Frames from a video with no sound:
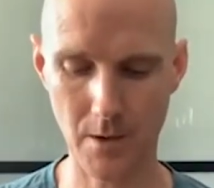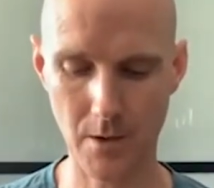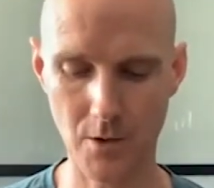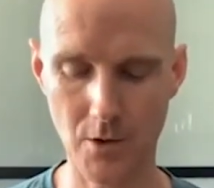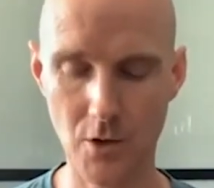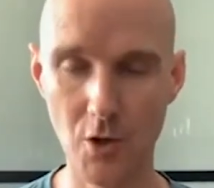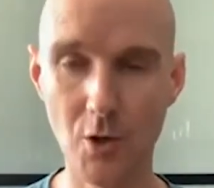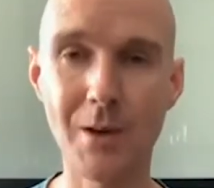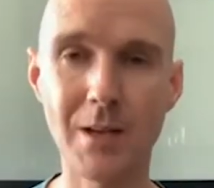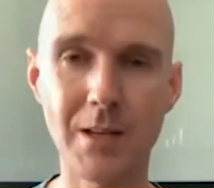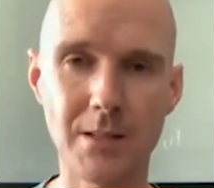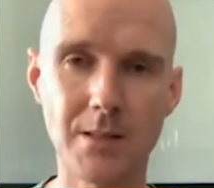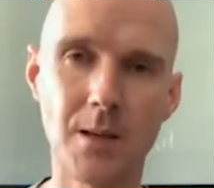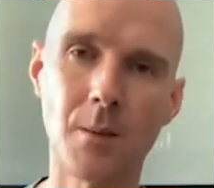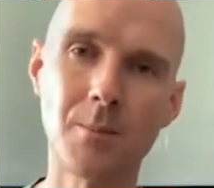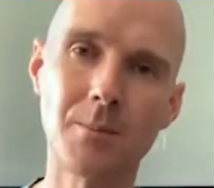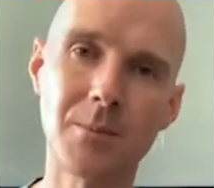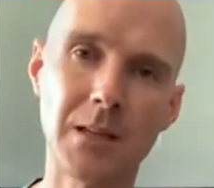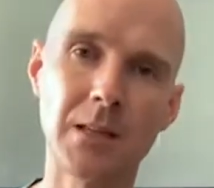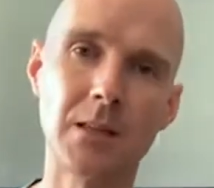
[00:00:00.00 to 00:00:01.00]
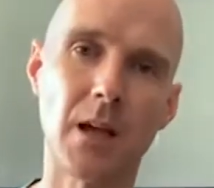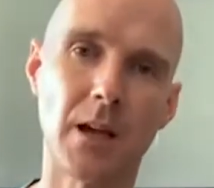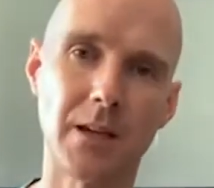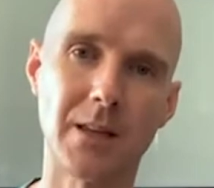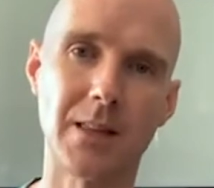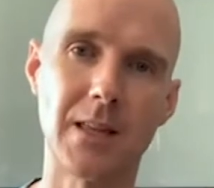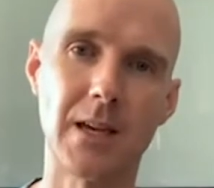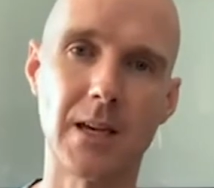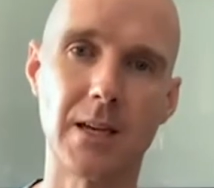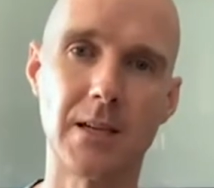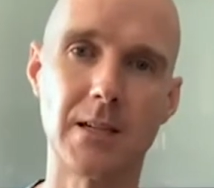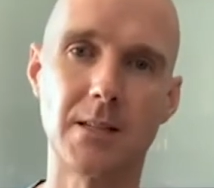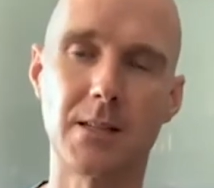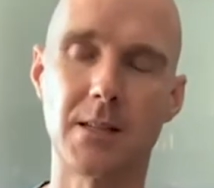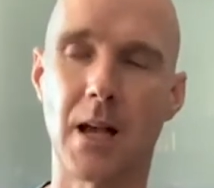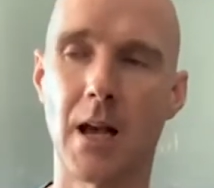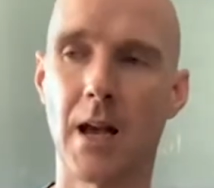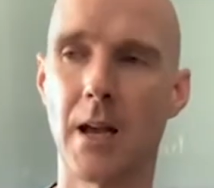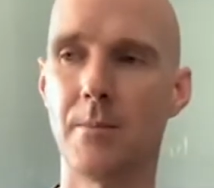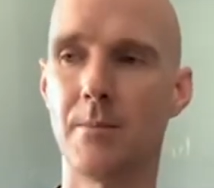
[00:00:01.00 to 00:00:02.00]
doing something like this,
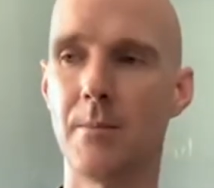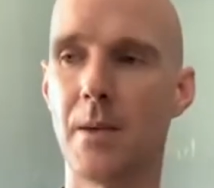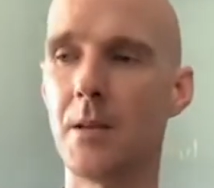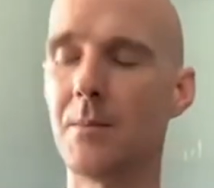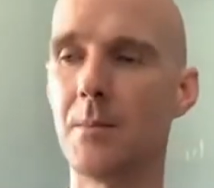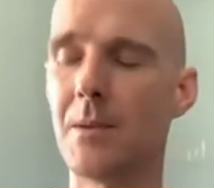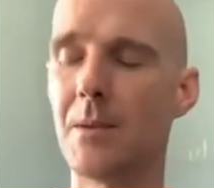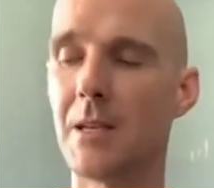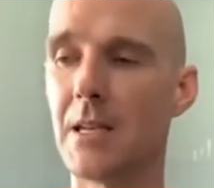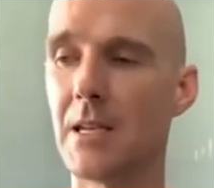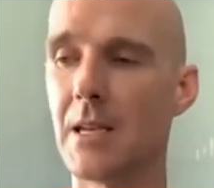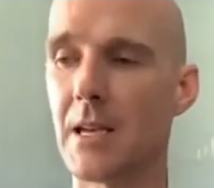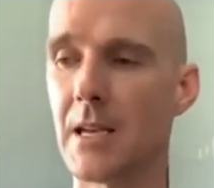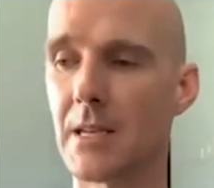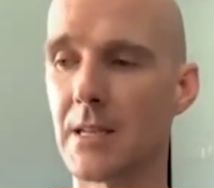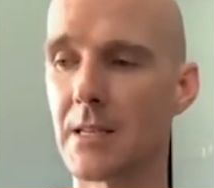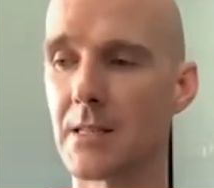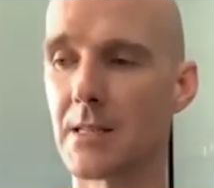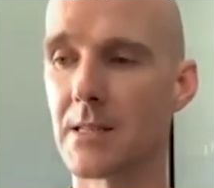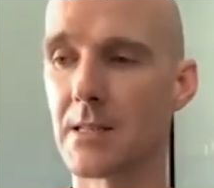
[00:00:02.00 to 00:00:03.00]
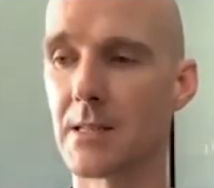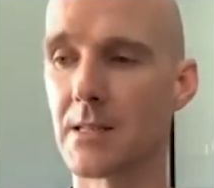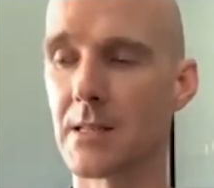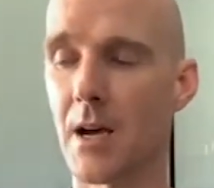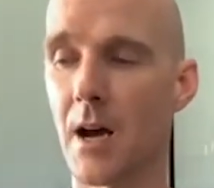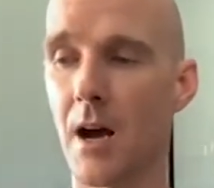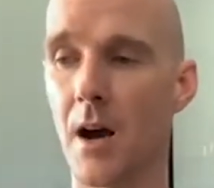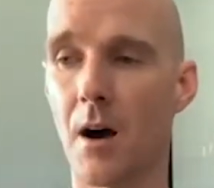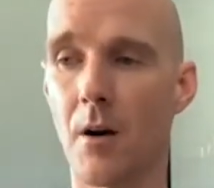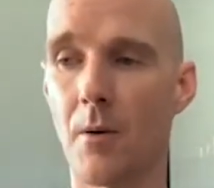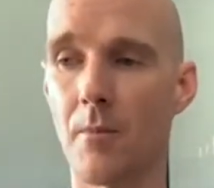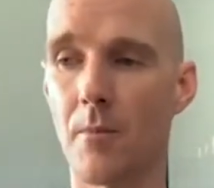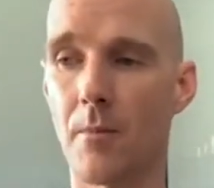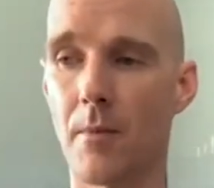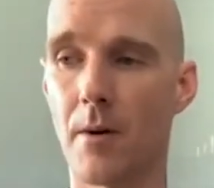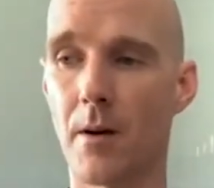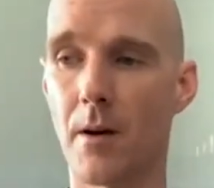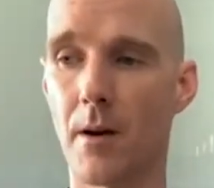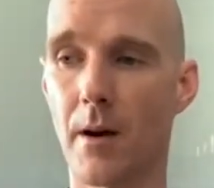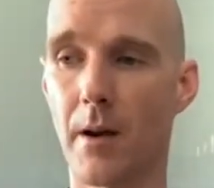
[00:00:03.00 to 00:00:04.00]
and maybe it is
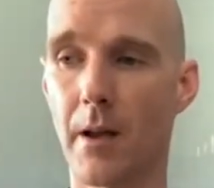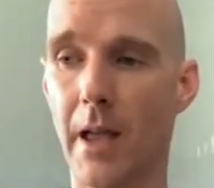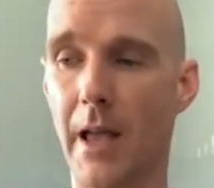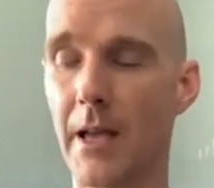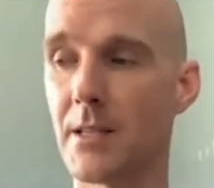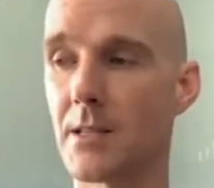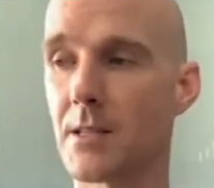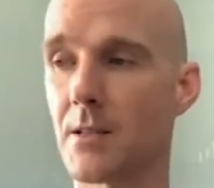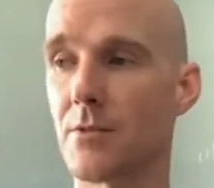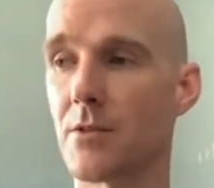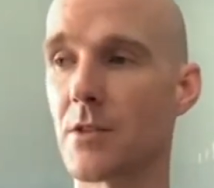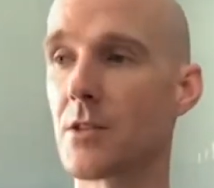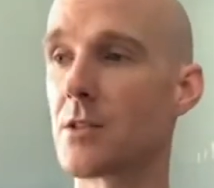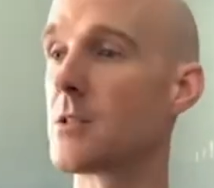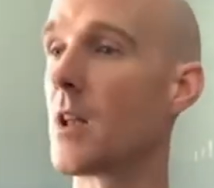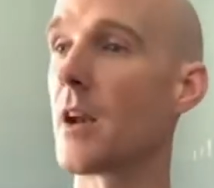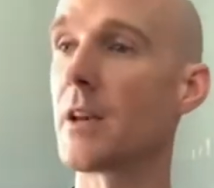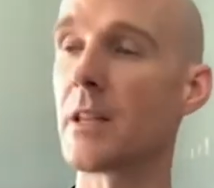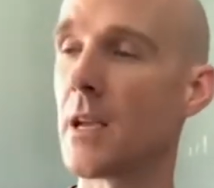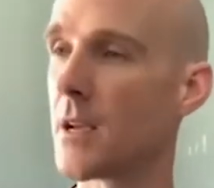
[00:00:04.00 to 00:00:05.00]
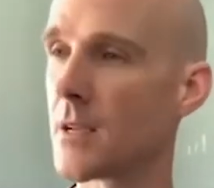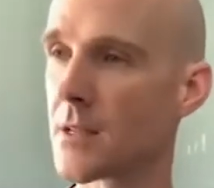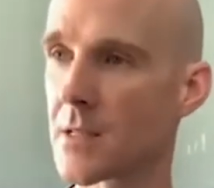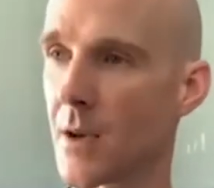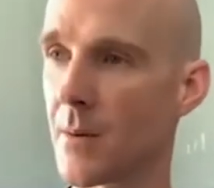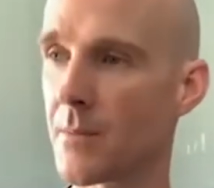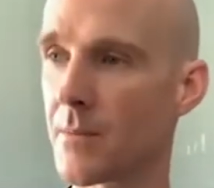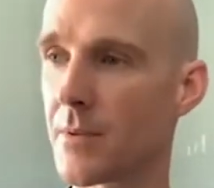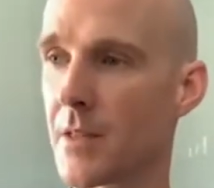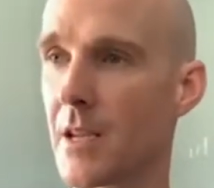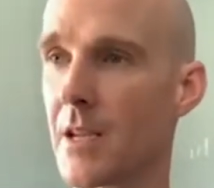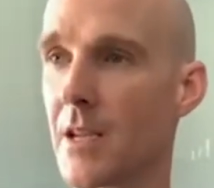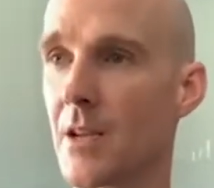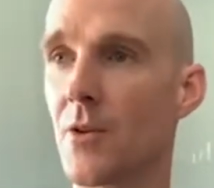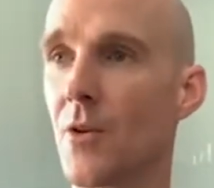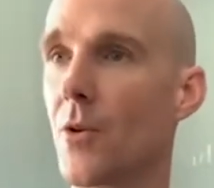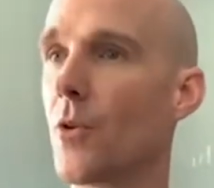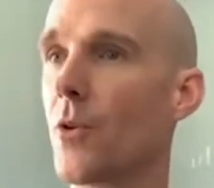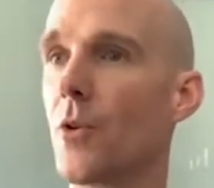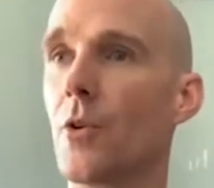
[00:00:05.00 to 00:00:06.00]
a case of studying something
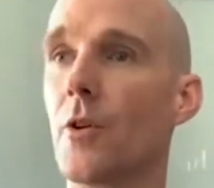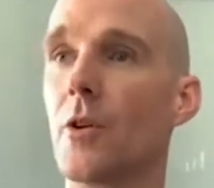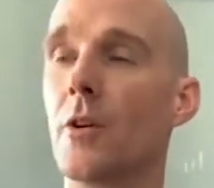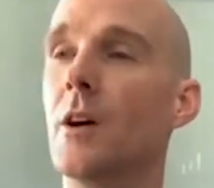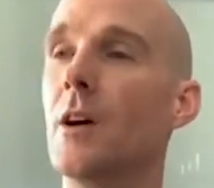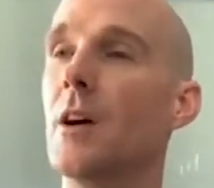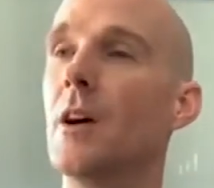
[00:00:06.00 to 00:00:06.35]
or